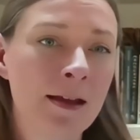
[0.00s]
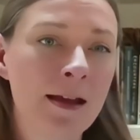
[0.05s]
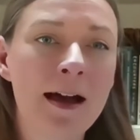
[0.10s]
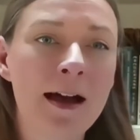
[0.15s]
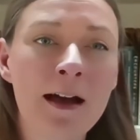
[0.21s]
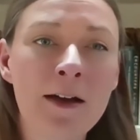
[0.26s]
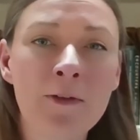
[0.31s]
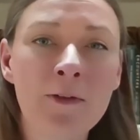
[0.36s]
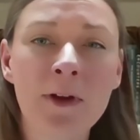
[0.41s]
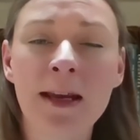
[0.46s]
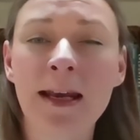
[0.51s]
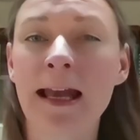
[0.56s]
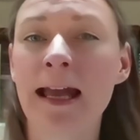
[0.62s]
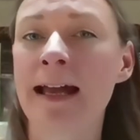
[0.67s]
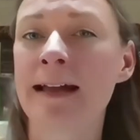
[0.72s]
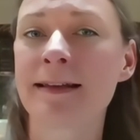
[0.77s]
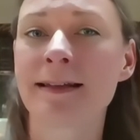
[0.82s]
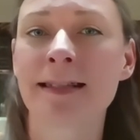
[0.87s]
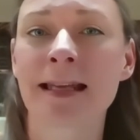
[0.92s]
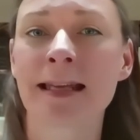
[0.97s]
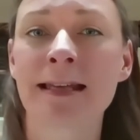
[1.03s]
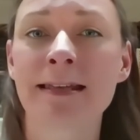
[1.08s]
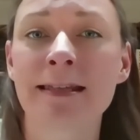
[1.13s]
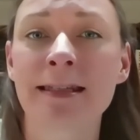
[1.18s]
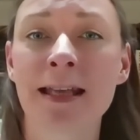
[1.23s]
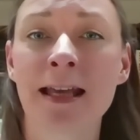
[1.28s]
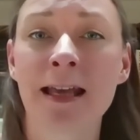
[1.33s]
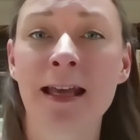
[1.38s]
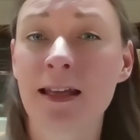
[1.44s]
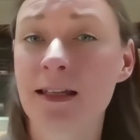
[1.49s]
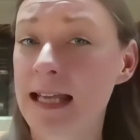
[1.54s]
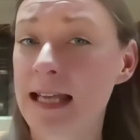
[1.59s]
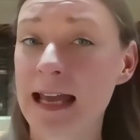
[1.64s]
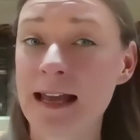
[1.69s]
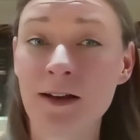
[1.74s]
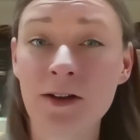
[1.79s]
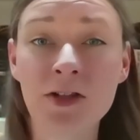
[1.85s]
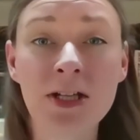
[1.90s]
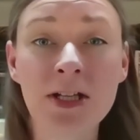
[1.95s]
offering access to
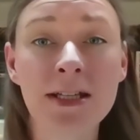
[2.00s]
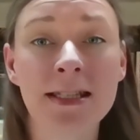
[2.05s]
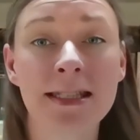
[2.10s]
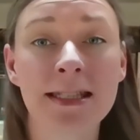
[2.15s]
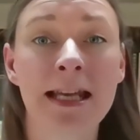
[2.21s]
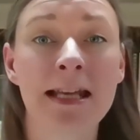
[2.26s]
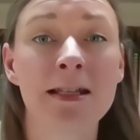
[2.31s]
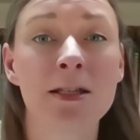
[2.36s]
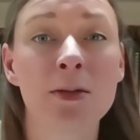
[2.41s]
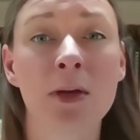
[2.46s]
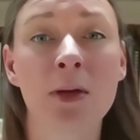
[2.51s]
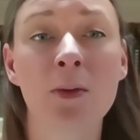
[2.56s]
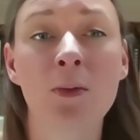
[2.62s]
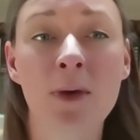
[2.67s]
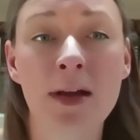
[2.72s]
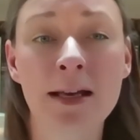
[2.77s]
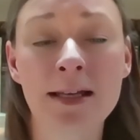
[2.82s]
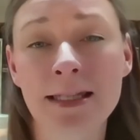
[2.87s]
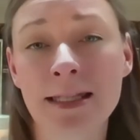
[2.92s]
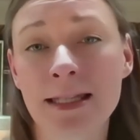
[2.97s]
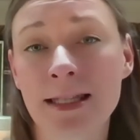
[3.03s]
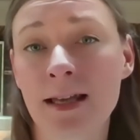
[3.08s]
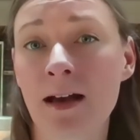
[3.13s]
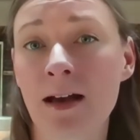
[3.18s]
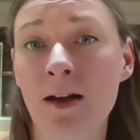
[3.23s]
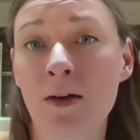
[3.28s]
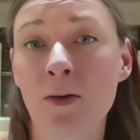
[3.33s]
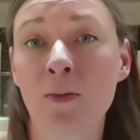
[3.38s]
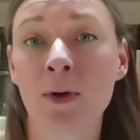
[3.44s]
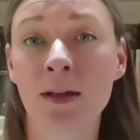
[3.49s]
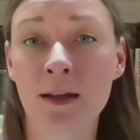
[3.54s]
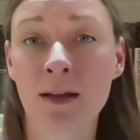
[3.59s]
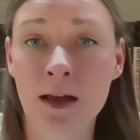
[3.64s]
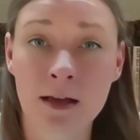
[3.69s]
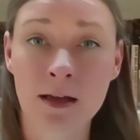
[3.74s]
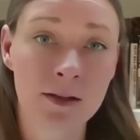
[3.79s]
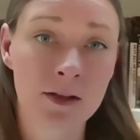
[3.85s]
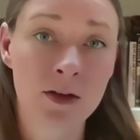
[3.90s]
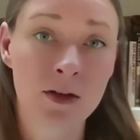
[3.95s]
energy states we once thought were
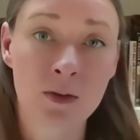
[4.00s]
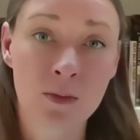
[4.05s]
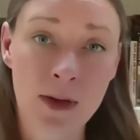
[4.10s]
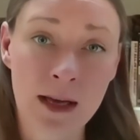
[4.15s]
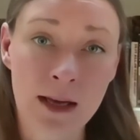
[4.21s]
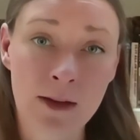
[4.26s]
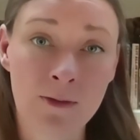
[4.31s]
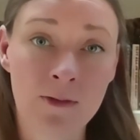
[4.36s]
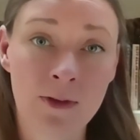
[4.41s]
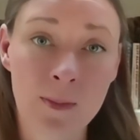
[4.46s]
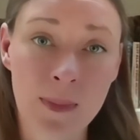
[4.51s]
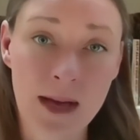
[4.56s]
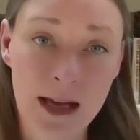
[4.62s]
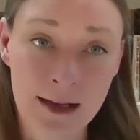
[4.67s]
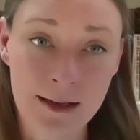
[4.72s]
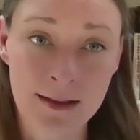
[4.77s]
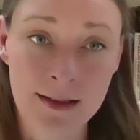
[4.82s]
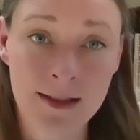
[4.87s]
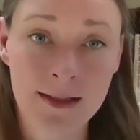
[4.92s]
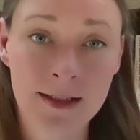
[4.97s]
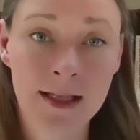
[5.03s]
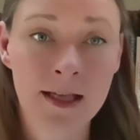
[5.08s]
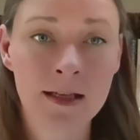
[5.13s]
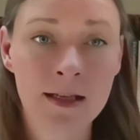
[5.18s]
locked away from us.